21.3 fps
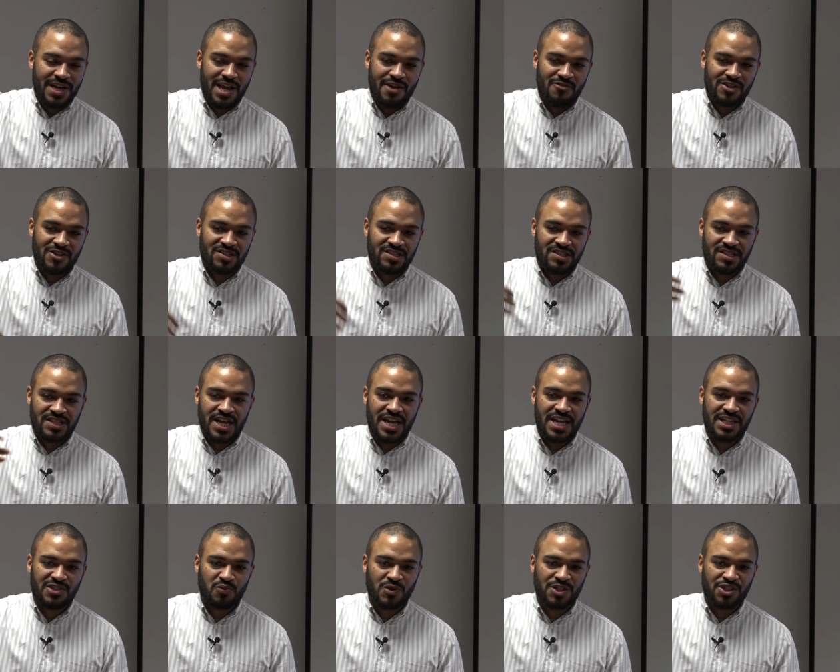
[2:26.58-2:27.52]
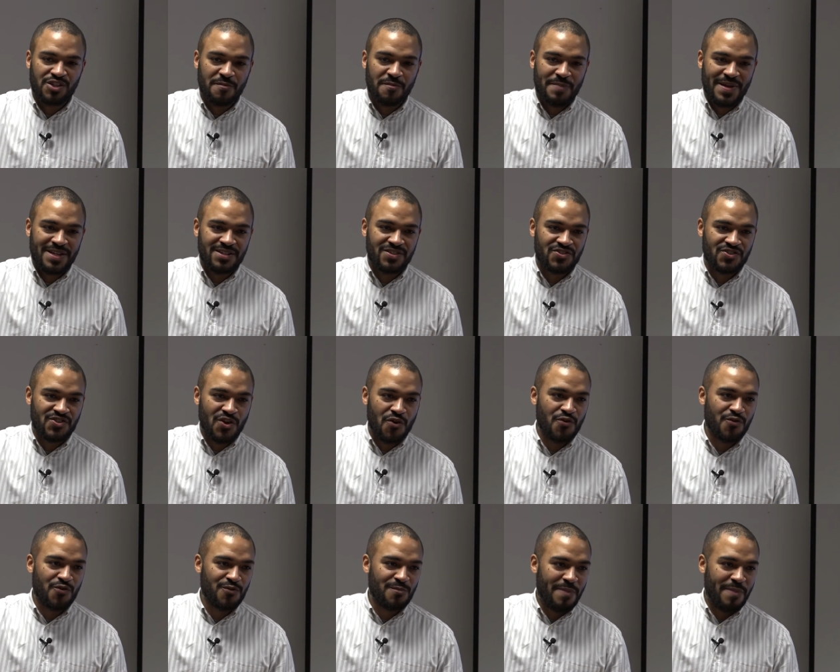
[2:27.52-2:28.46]
But there are seeds which have been
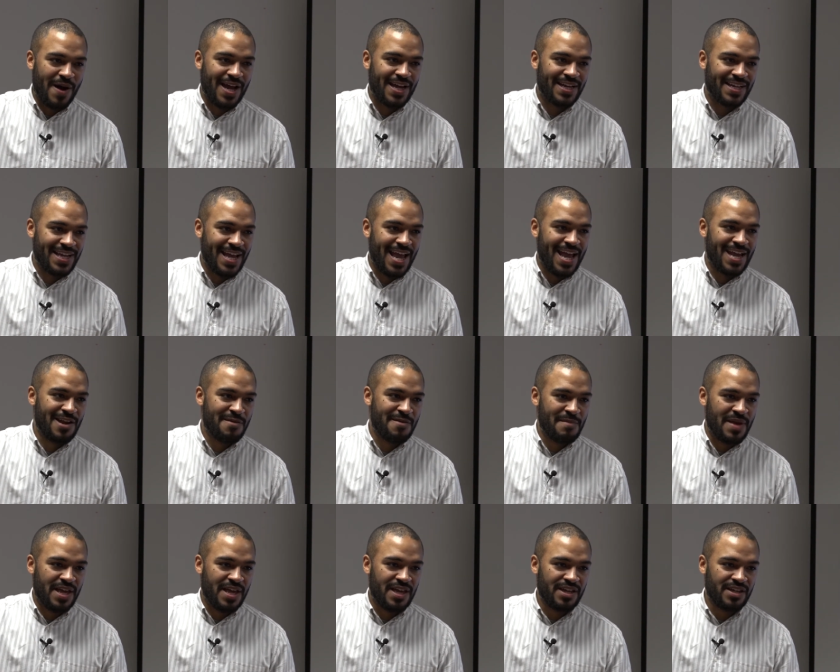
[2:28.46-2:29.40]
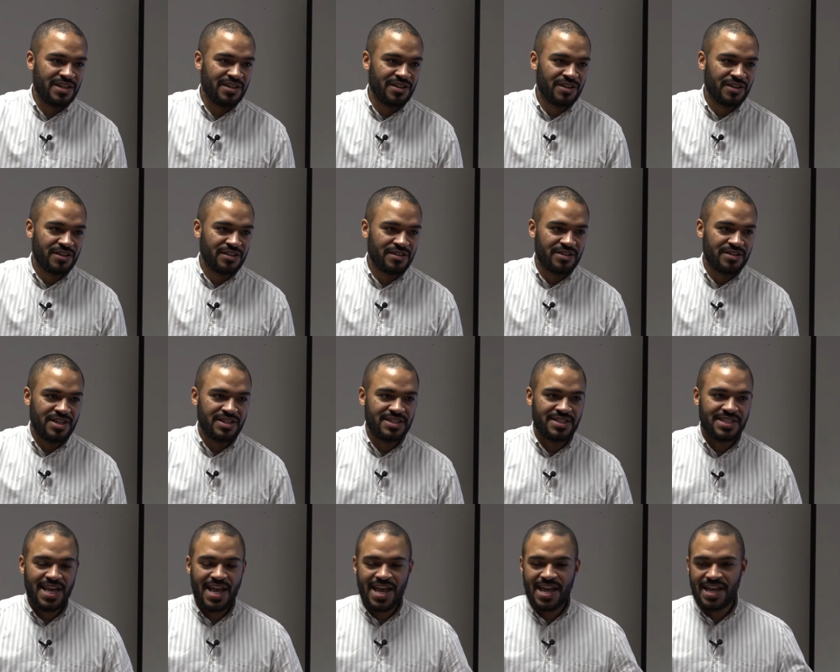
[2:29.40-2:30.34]
sowed by the enemy,
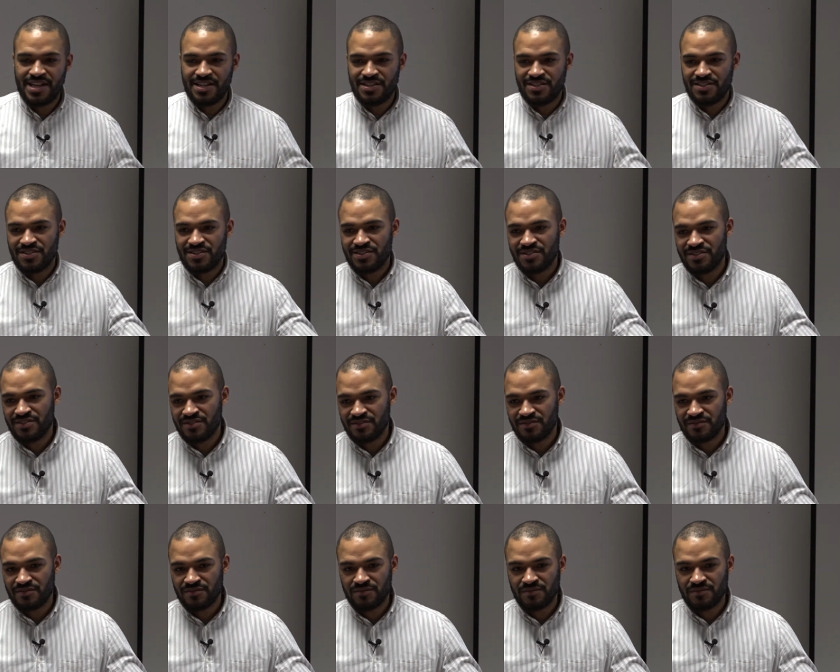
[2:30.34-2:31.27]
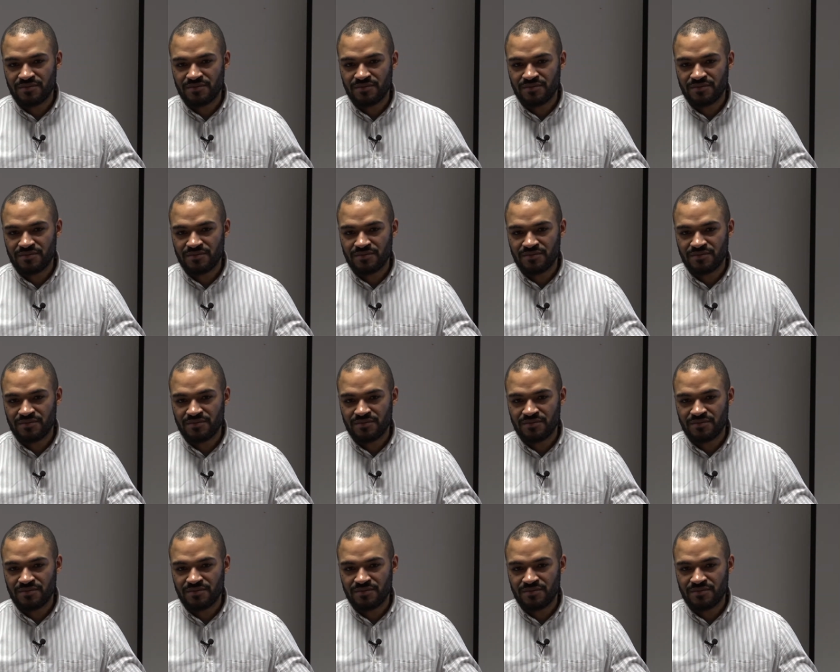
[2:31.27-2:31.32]
the tares